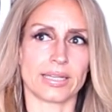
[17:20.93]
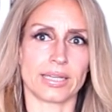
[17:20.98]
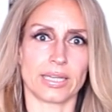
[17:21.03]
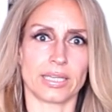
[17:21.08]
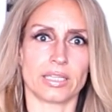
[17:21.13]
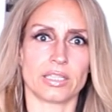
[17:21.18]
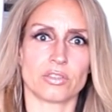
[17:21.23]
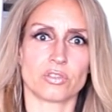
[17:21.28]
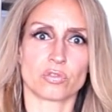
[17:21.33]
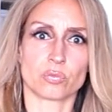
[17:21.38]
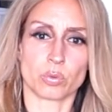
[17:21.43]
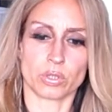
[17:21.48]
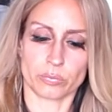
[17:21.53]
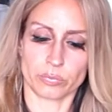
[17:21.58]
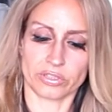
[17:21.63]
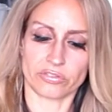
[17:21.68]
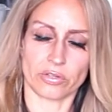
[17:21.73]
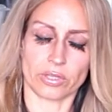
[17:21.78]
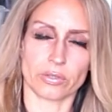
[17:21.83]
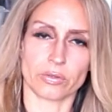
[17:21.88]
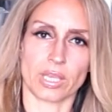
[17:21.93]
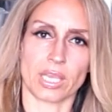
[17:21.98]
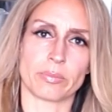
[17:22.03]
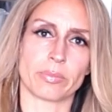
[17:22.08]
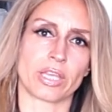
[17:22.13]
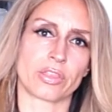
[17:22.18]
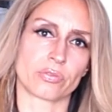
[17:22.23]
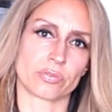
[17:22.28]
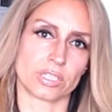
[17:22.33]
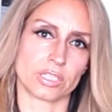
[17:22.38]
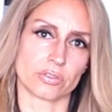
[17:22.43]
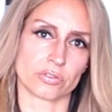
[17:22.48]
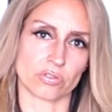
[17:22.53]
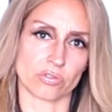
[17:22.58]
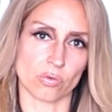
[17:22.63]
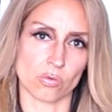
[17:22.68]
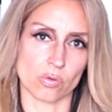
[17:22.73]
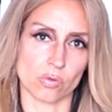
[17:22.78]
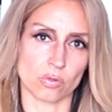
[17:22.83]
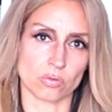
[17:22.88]
age where we say, okay, by 3
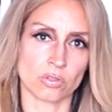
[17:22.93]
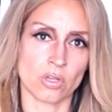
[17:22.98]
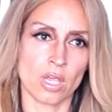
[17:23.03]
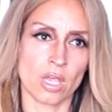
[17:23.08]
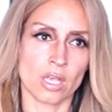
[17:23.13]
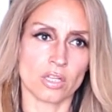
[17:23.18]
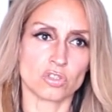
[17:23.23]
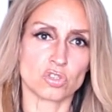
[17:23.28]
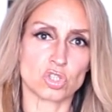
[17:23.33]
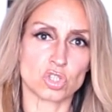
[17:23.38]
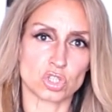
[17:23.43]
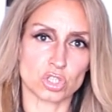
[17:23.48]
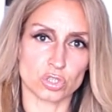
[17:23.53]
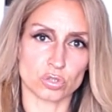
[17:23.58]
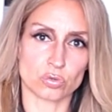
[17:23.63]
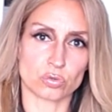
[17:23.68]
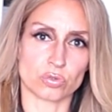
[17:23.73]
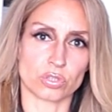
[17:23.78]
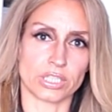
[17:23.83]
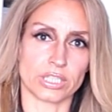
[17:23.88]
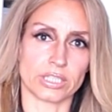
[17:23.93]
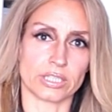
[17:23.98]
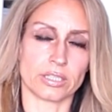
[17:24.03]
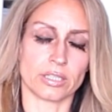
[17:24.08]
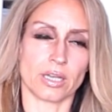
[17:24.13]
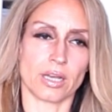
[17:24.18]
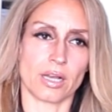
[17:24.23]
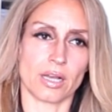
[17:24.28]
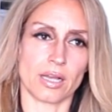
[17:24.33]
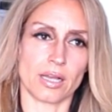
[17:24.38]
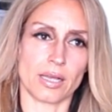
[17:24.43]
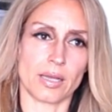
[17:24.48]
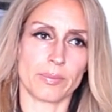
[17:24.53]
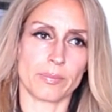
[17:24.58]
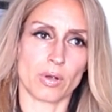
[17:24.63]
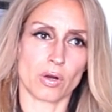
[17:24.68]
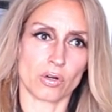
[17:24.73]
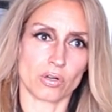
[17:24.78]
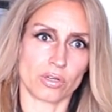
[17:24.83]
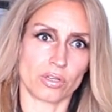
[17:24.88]
years old, children,
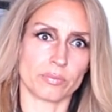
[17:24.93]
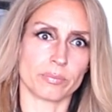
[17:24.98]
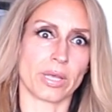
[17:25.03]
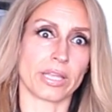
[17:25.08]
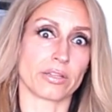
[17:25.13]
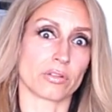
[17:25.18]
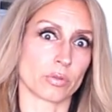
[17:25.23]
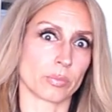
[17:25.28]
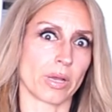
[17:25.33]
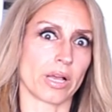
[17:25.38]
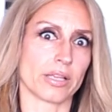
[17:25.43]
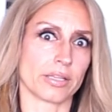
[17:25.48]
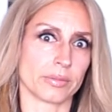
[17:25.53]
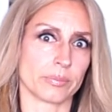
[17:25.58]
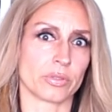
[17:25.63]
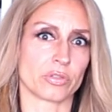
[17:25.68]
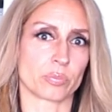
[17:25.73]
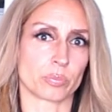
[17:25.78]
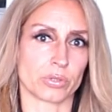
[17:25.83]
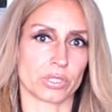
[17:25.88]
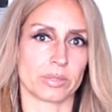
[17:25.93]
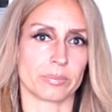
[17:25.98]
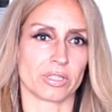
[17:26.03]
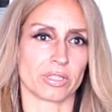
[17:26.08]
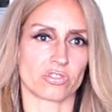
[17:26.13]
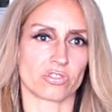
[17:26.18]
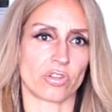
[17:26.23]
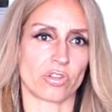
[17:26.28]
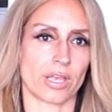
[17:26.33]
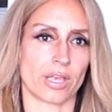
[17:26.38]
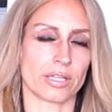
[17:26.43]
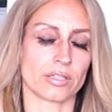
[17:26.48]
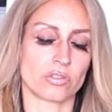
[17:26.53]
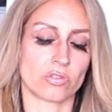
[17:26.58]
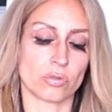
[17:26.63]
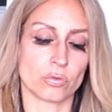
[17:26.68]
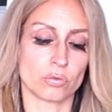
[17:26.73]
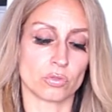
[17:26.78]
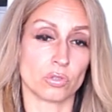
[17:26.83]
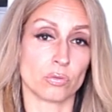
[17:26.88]
our microbiome is pretty much set.
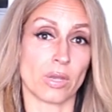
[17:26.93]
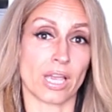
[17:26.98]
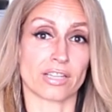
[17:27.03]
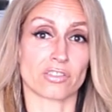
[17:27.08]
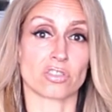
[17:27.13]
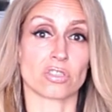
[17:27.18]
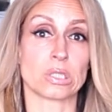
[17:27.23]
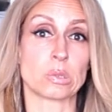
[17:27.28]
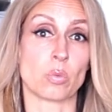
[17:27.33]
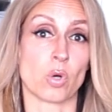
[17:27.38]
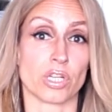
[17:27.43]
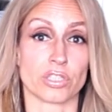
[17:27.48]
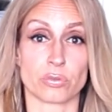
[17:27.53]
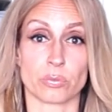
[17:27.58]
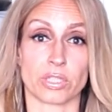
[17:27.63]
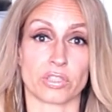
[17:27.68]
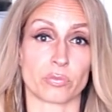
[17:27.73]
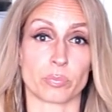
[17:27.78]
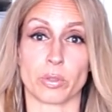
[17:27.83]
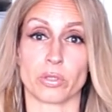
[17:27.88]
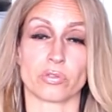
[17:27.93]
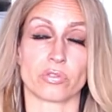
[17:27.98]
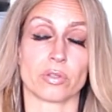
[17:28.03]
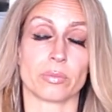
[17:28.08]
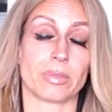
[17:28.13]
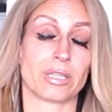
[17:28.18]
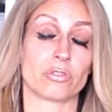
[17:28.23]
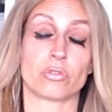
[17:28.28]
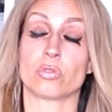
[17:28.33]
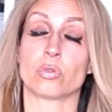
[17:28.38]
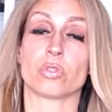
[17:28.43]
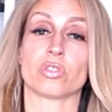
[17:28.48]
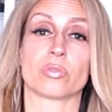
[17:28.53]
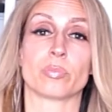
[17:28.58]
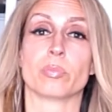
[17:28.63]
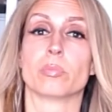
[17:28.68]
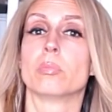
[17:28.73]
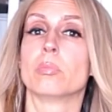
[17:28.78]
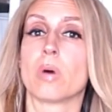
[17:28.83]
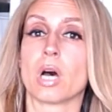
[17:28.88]
So you actually want to expose them to as
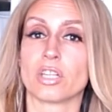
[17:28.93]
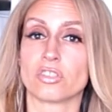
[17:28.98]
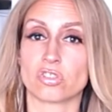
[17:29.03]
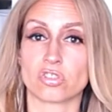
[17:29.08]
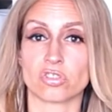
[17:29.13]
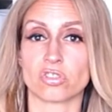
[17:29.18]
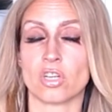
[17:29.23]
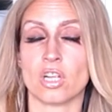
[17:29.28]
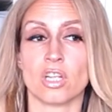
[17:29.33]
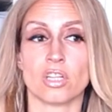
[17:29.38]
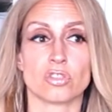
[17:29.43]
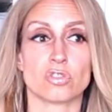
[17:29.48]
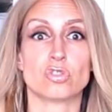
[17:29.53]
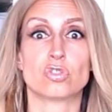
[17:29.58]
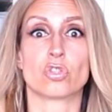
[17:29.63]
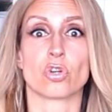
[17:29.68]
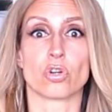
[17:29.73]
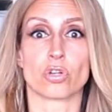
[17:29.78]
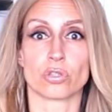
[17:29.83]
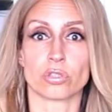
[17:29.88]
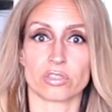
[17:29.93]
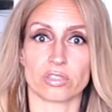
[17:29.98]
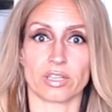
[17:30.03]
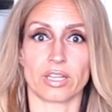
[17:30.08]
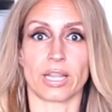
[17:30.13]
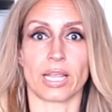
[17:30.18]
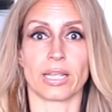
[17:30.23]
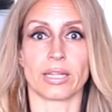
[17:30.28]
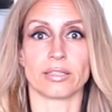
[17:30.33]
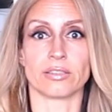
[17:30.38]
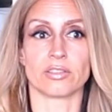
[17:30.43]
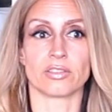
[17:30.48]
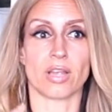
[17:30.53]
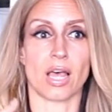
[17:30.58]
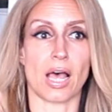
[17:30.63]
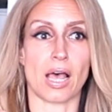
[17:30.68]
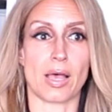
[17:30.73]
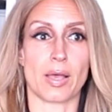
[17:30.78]
much dirt and